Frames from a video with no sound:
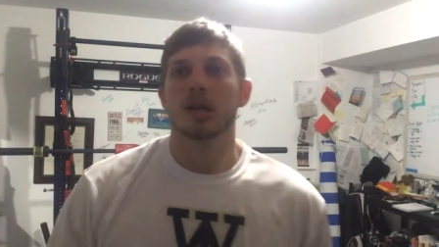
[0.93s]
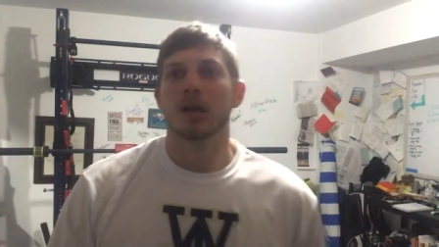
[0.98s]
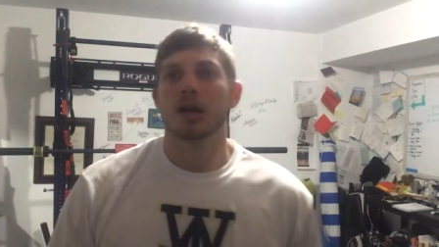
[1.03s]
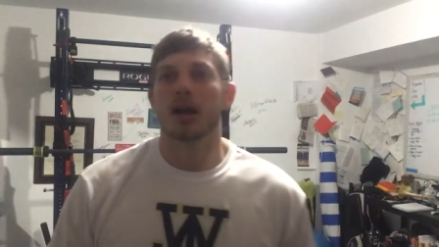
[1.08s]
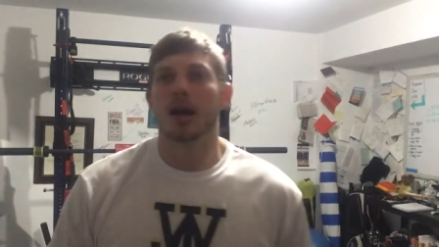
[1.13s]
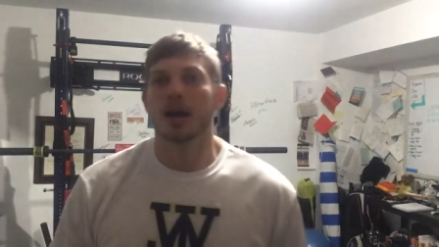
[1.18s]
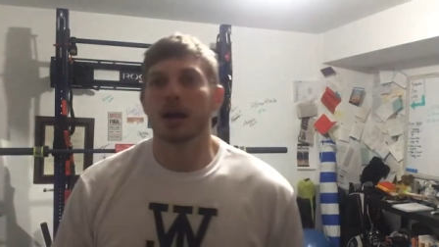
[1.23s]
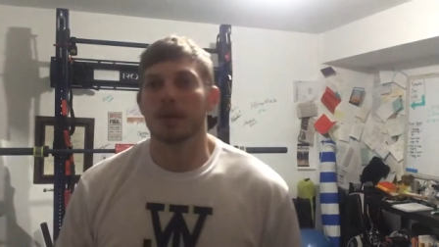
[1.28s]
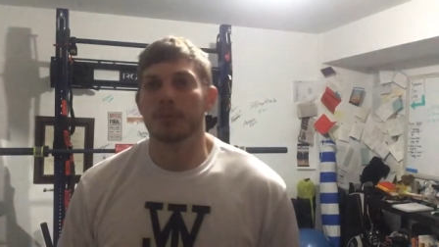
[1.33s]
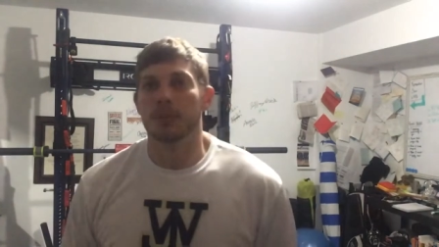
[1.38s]
All
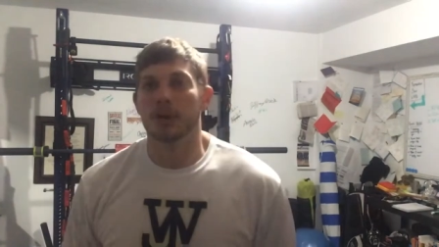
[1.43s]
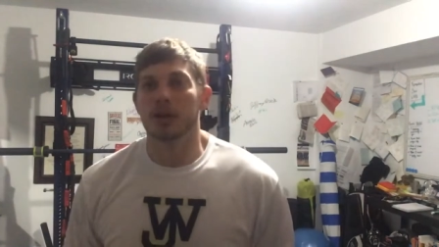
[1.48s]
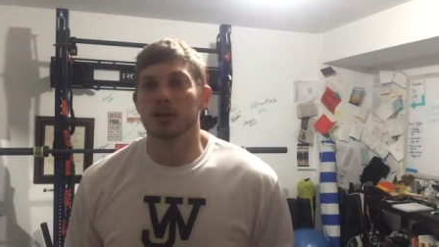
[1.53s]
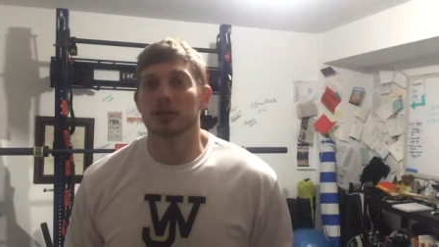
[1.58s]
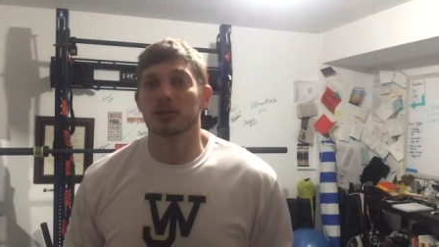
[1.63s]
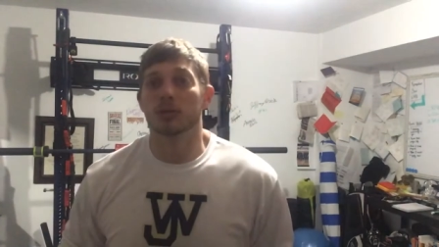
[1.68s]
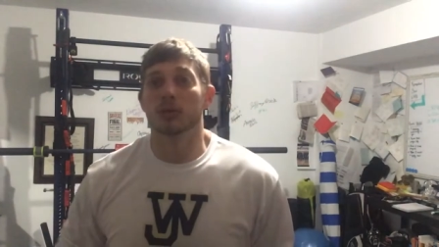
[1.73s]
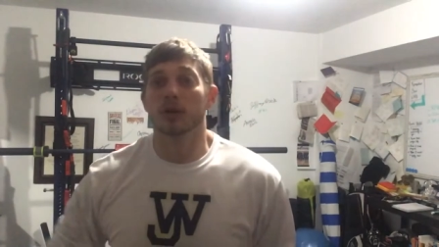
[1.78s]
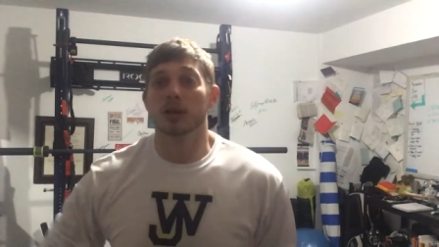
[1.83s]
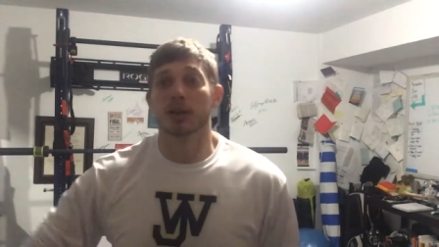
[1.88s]
right, bud.
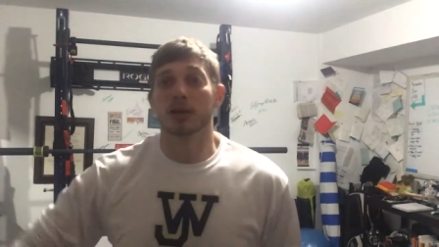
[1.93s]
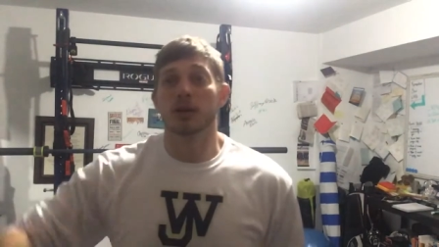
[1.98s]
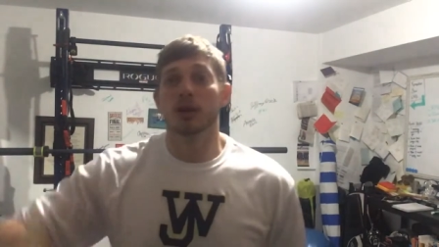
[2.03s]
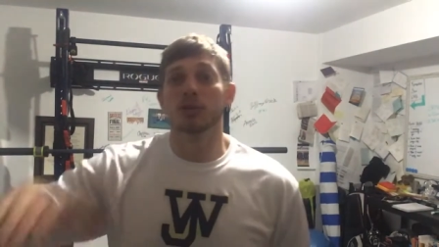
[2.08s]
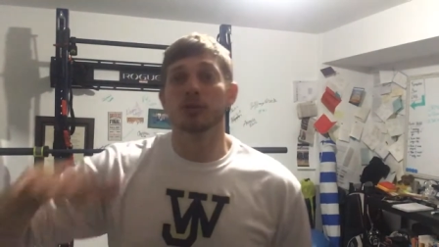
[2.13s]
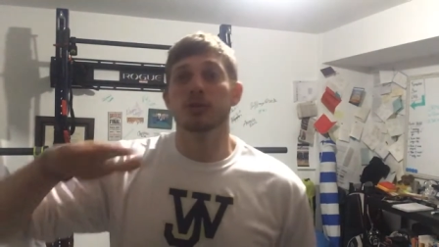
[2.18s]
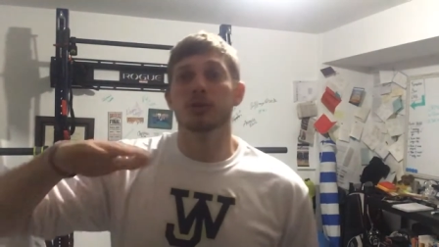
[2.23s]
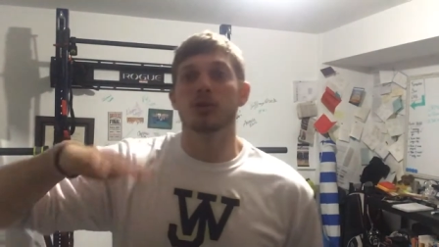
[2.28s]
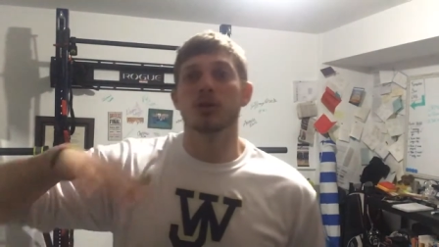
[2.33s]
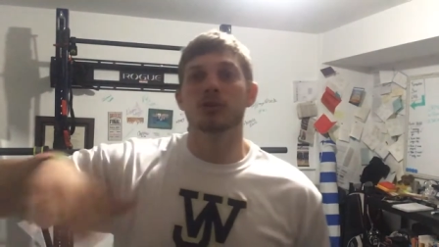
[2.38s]
So we're going to go
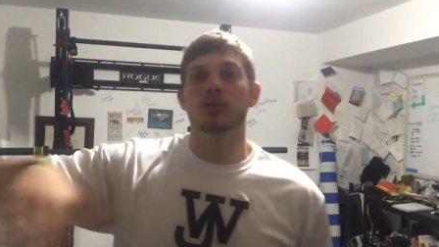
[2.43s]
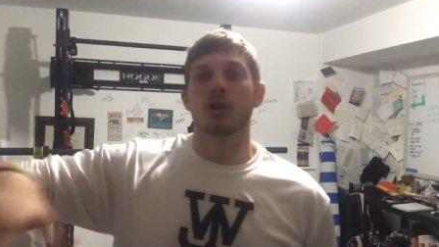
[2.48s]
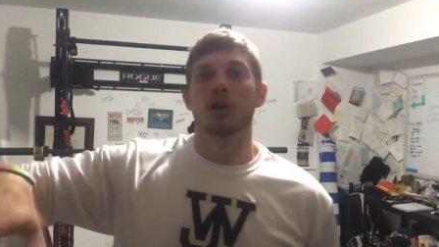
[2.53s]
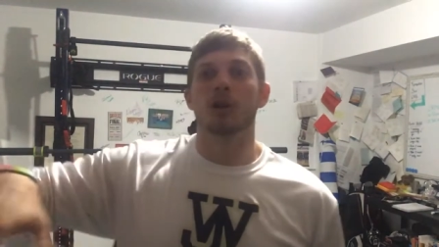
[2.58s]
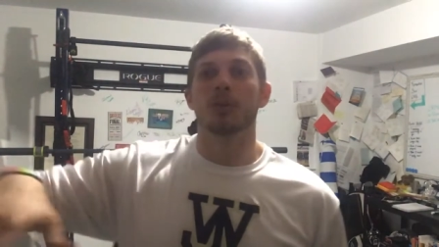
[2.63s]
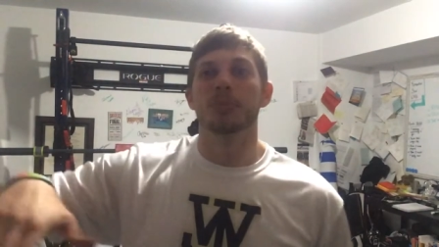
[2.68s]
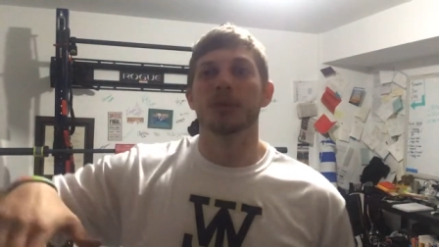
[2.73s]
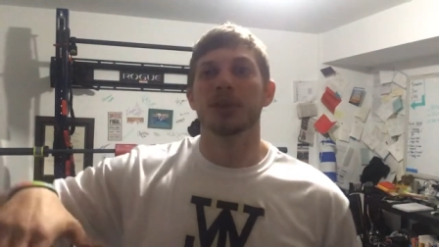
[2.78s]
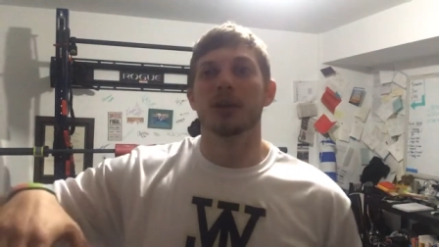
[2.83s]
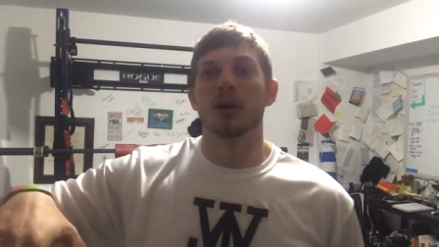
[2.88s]
through those
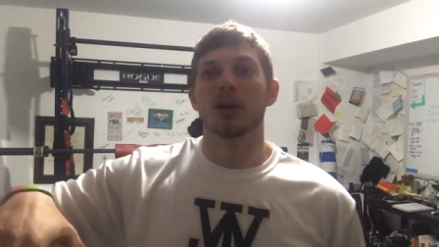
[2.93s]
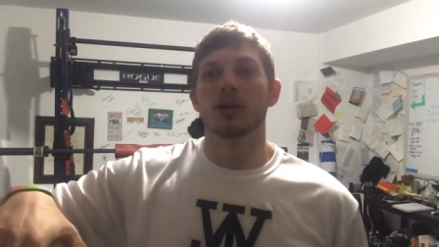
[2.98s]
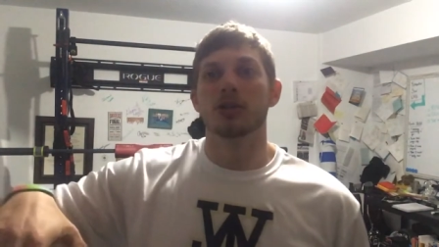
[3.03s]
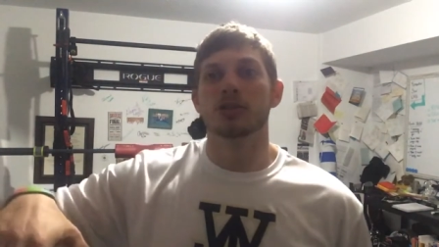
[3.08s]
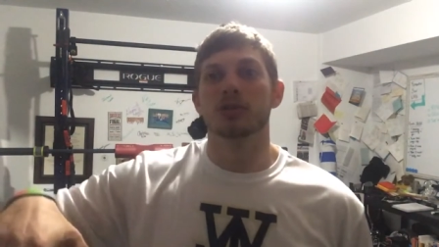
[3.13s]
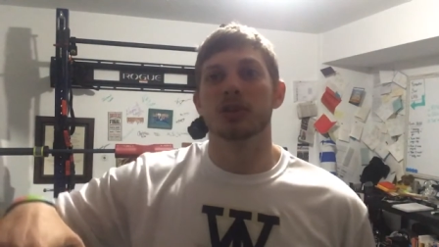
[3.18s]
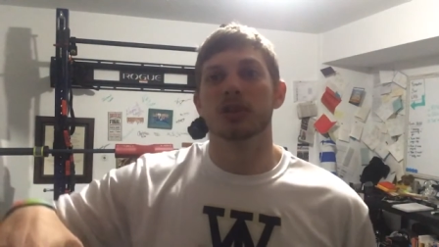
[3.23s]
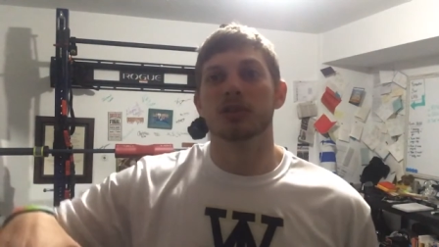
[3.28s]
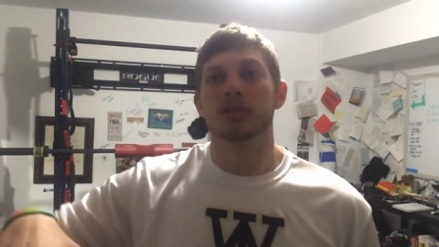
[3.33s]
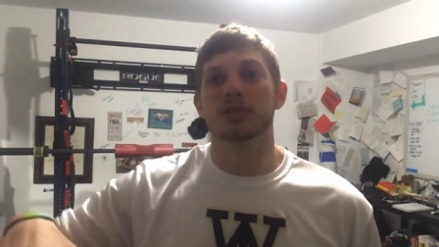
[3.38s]
RPR
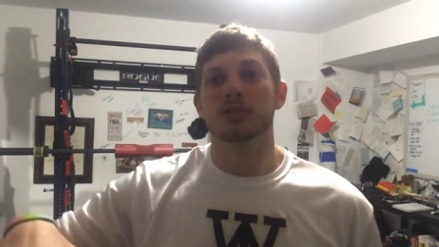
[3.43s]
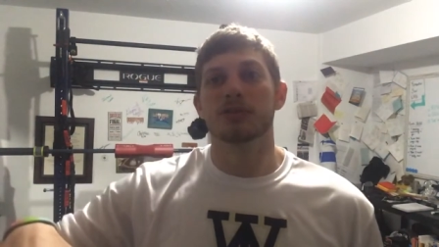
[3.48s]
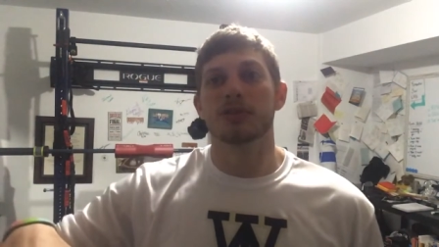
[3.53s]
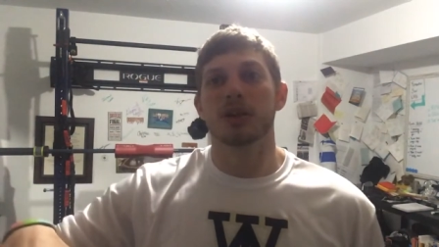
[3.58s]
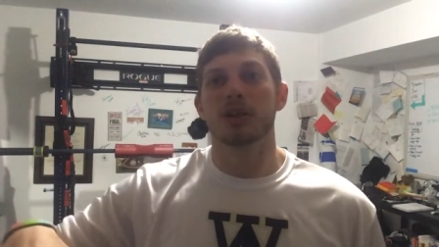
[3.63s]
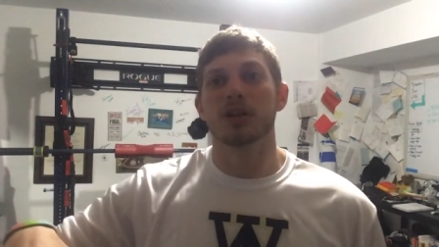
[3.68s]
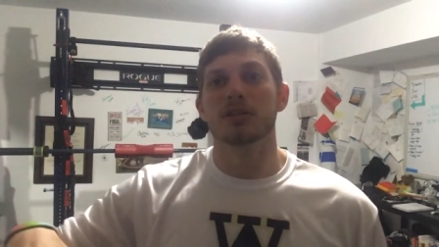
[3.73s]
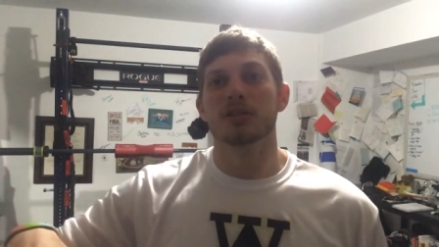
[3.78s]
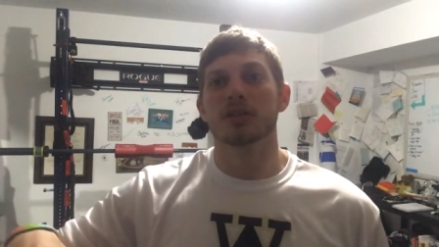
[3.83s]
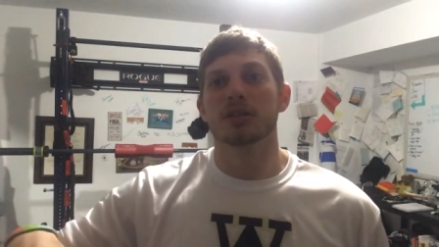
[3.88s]
drills
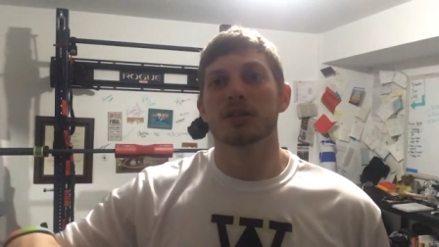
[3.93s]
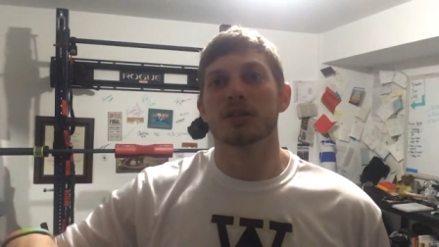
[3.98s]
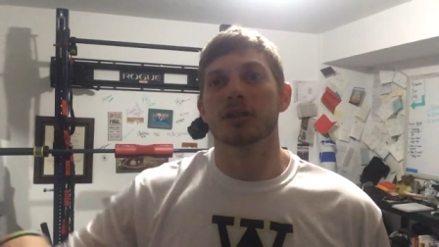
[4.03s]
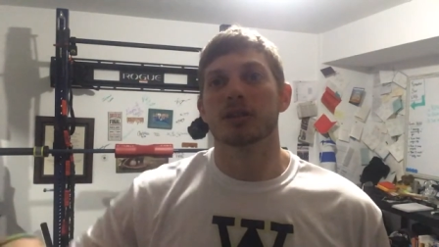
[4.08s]
first.